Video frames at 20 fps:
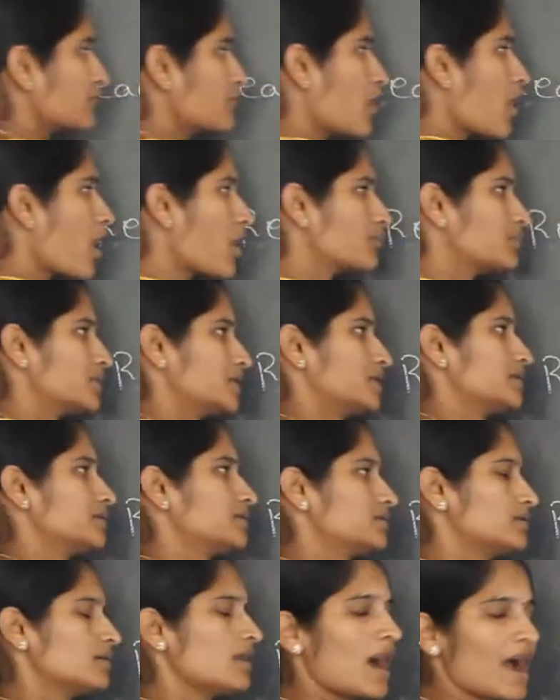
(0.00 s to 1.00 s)
formed
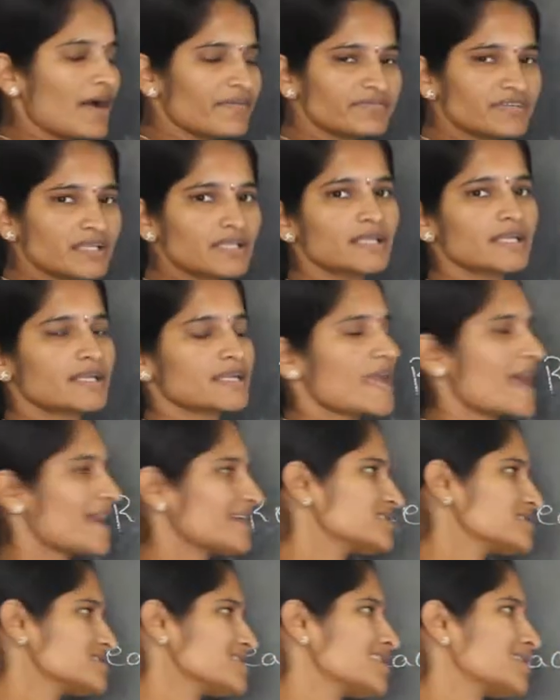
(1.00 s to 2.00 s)
after the
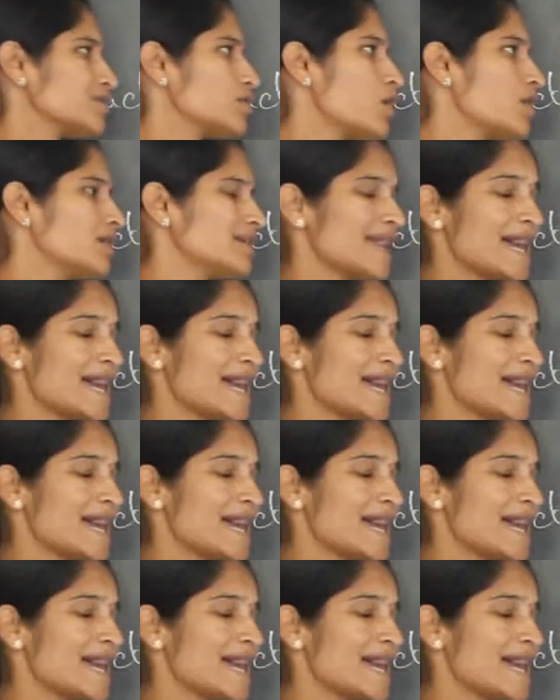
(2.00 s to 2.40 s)
reaction are called